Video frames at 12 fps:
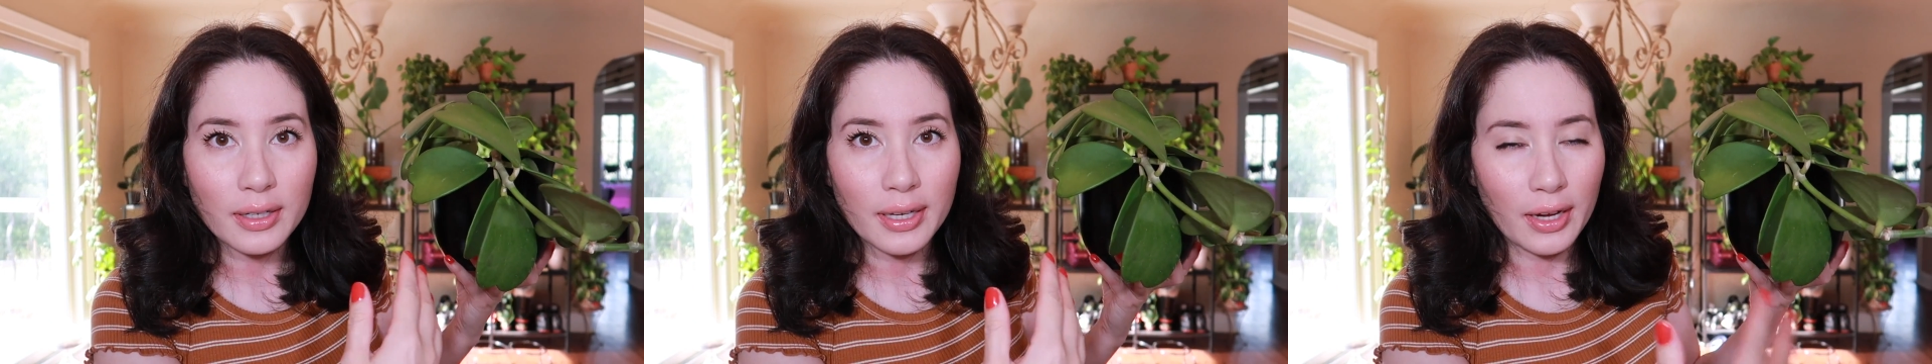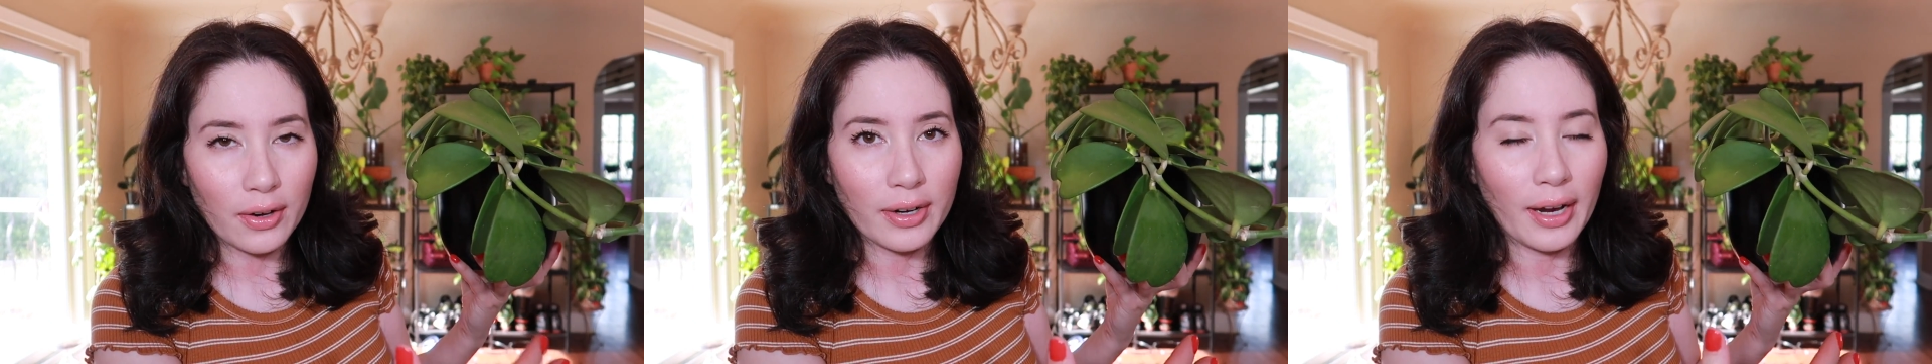
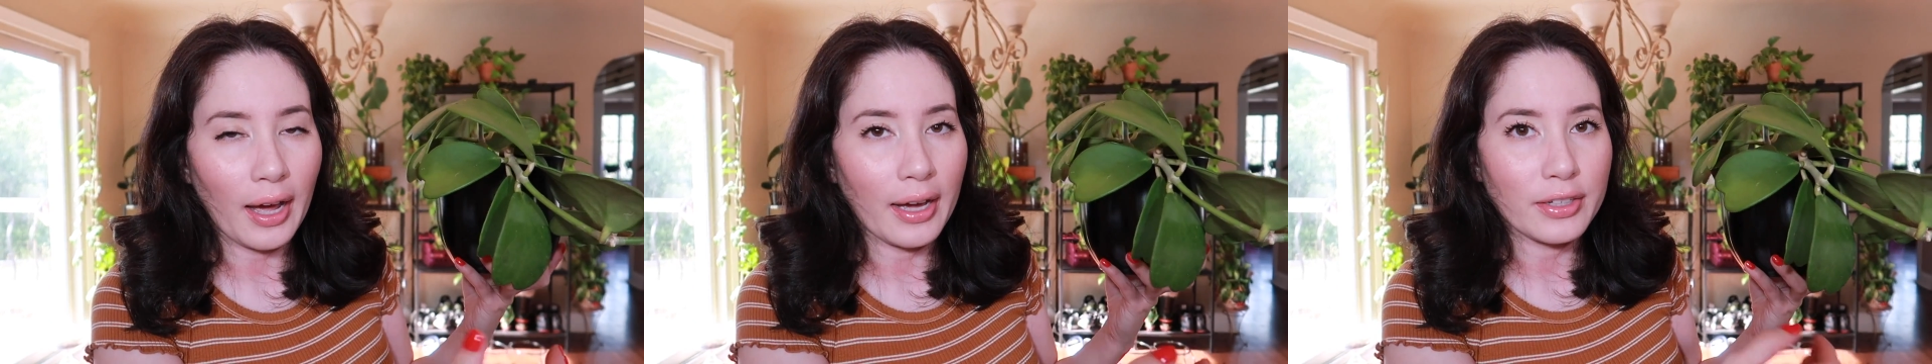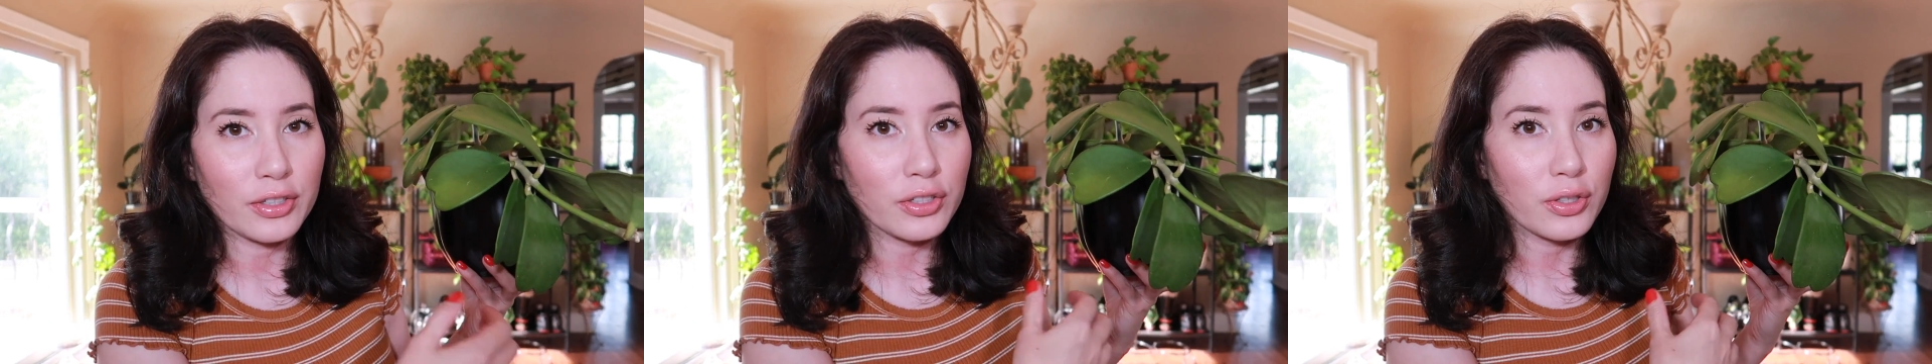
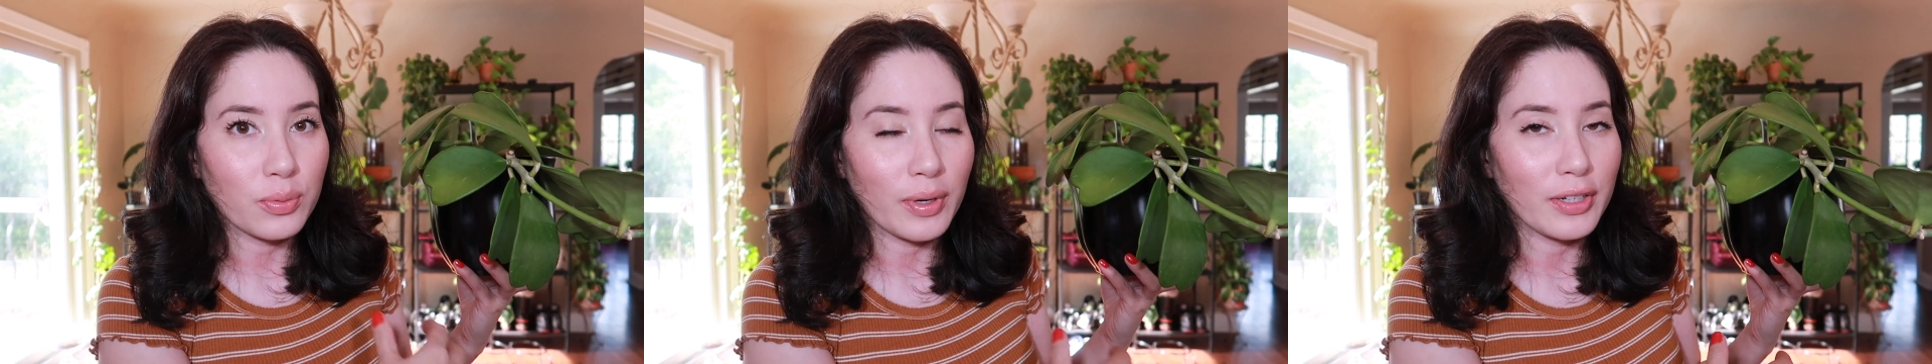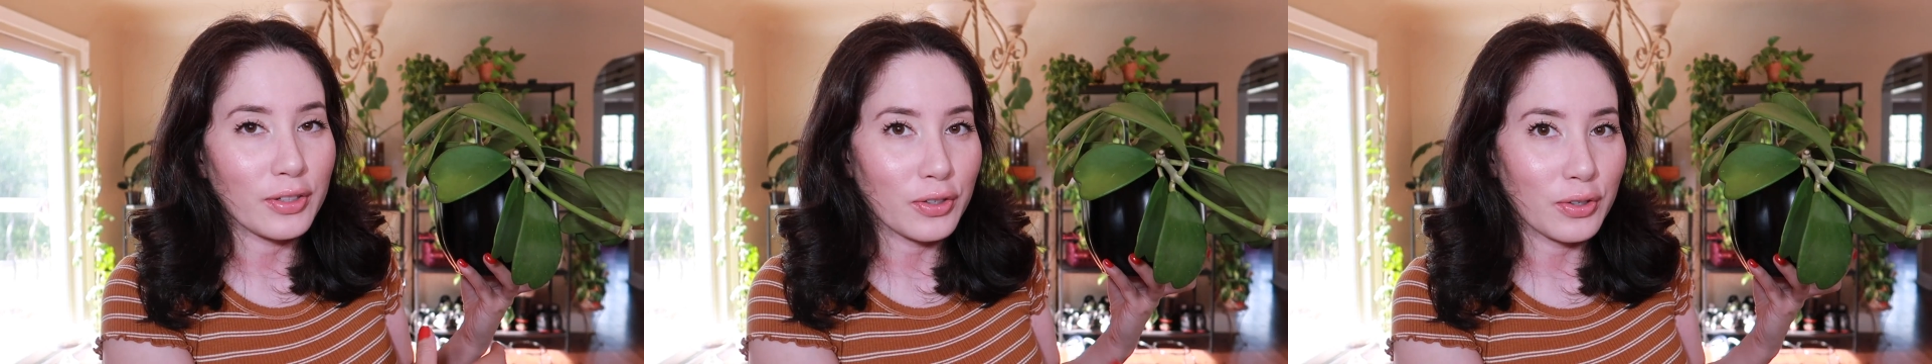caryi, just a
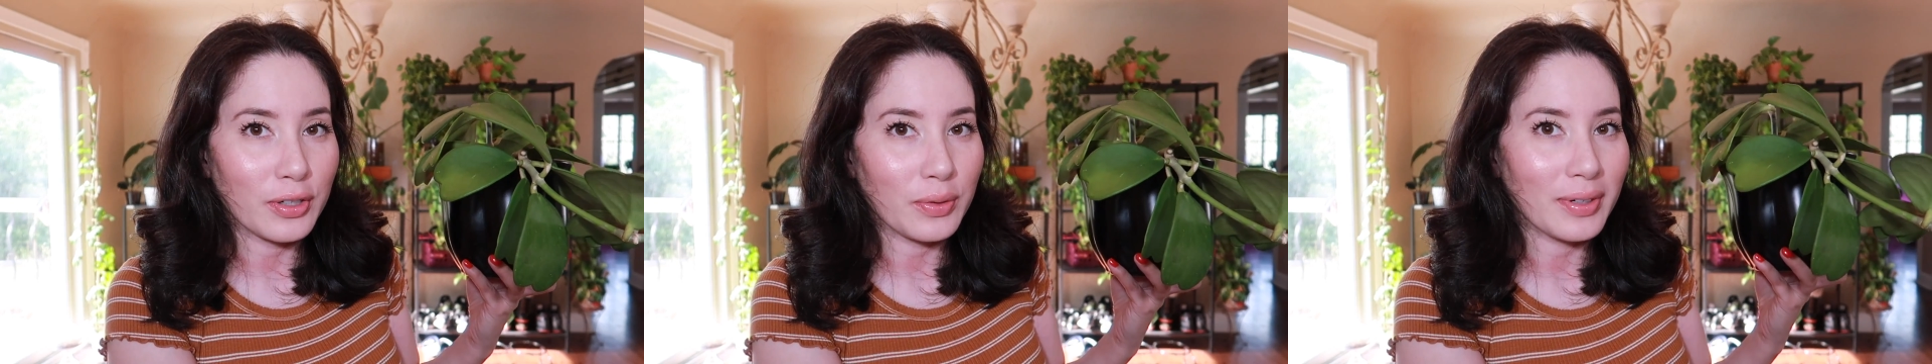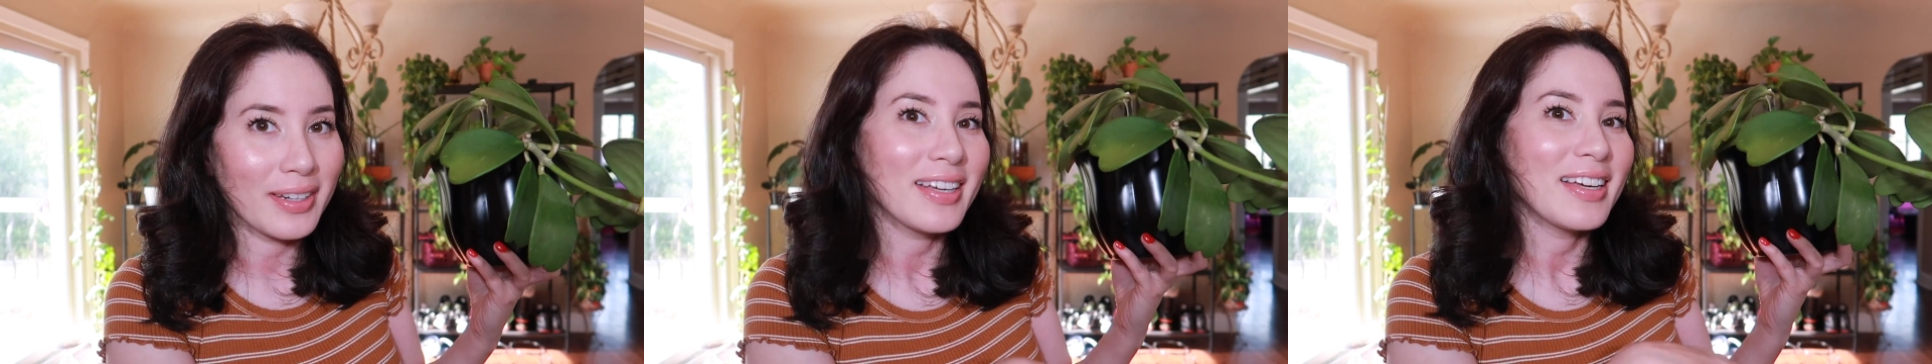regular green one.